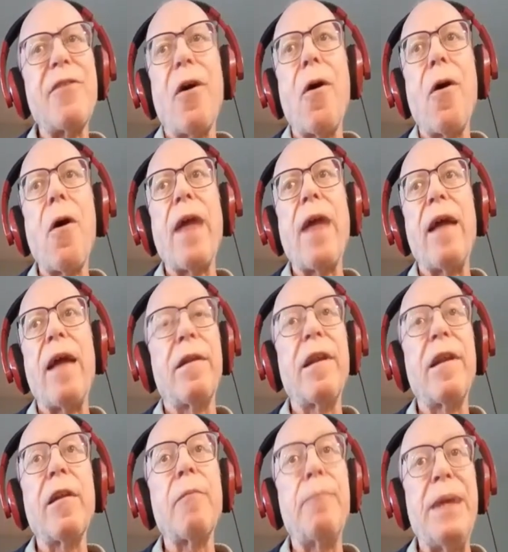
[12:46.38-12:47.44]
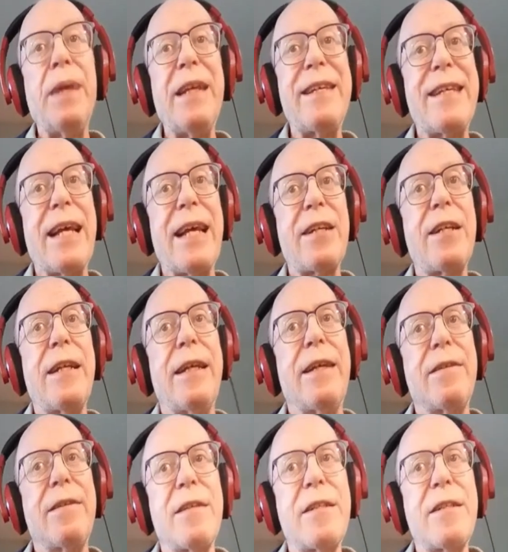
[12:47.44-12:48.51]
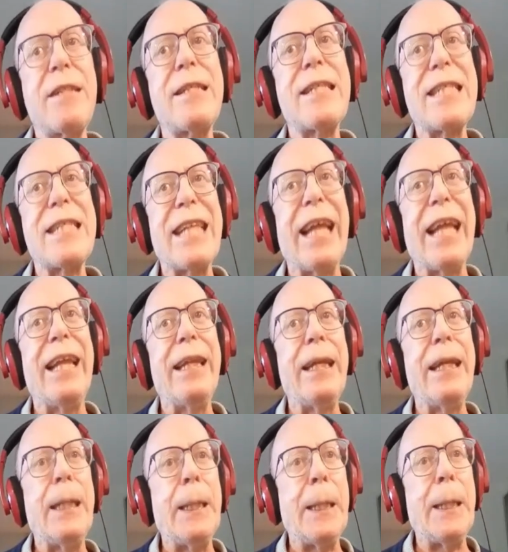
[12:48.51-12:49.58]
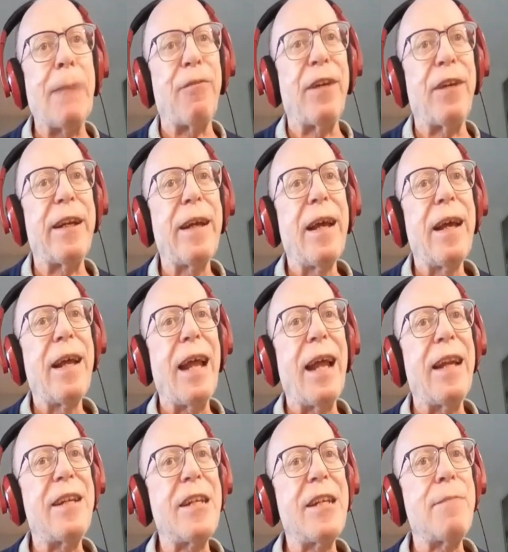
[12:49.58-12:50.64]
all that little B section is. It's just slightly different, and it just